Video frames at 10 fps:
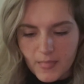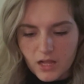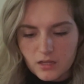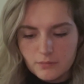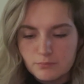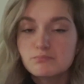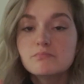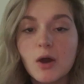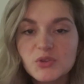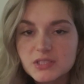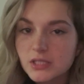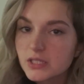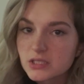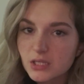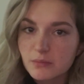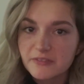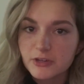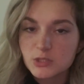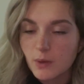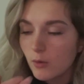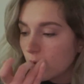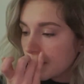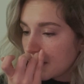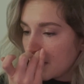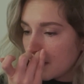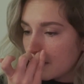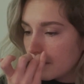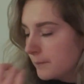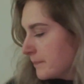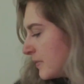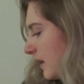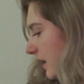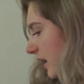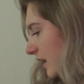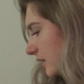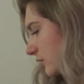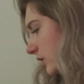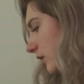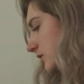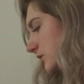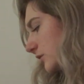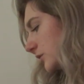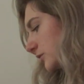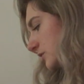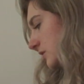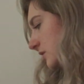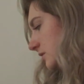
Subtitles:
Mostly it's going to be for spell work, and you could also use